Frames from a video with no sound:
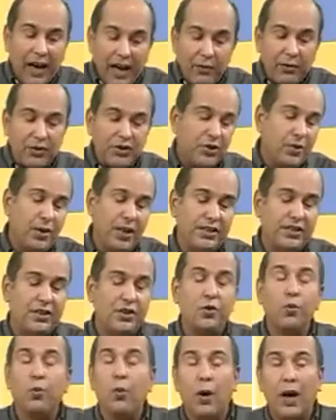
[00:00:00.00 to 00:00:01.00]
I was to ask
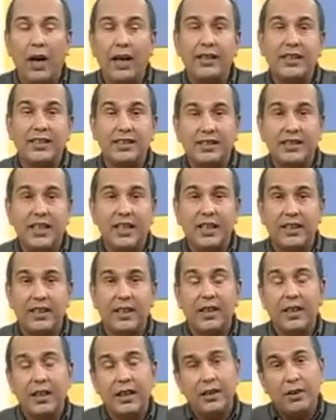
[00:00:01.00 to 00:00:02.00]
you why
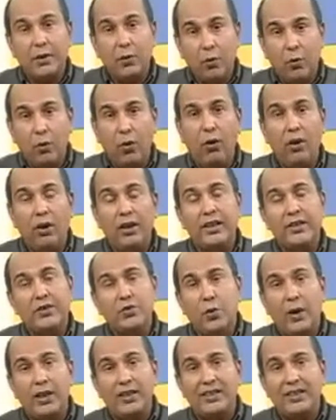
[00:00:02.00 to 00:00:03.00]
the wall is
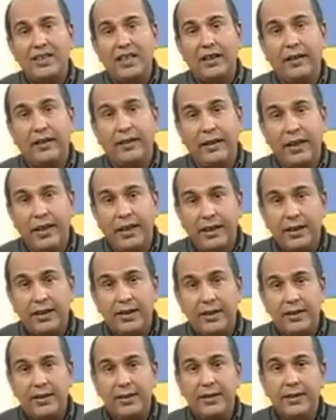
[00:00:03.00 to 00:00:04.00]
one cell thick,
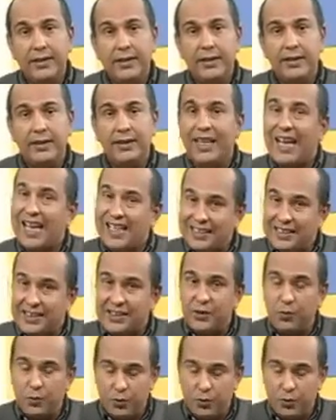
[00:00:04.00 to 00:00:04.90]
the answer